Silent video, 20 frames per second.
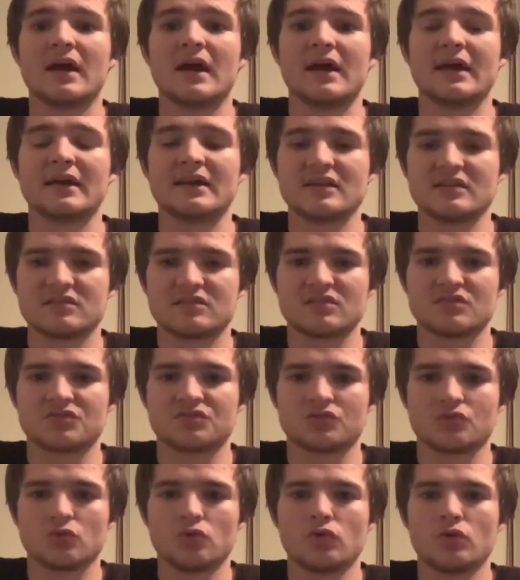against the
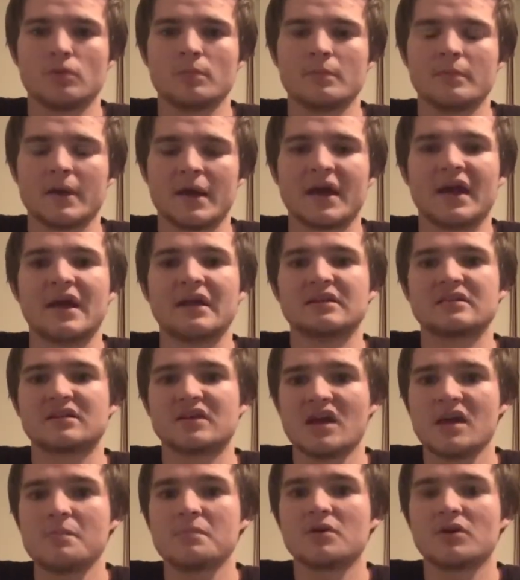Storm, and to
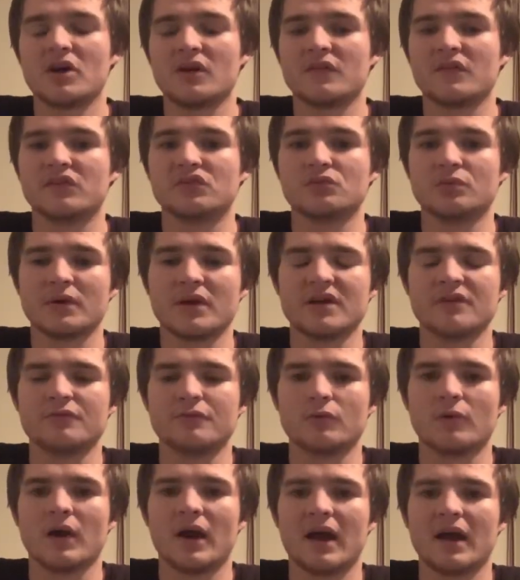keep it only
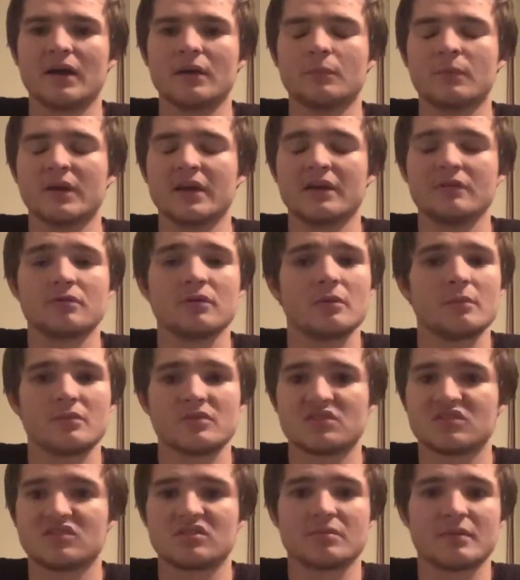24-8 when everyone
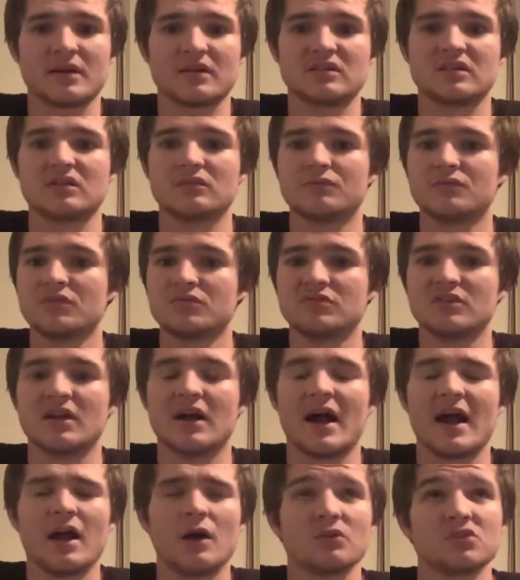was expecting
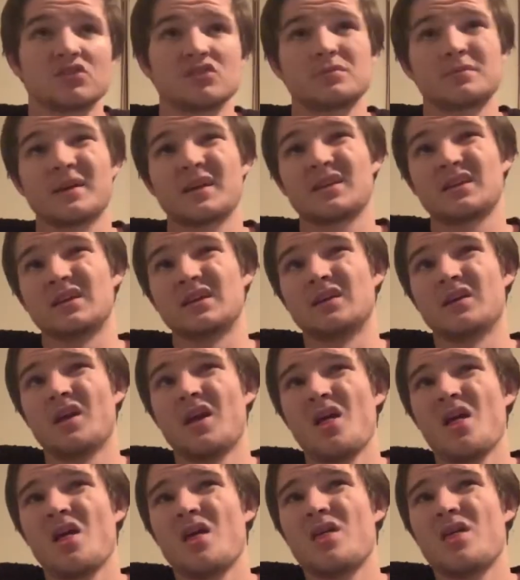50-8, I was expecting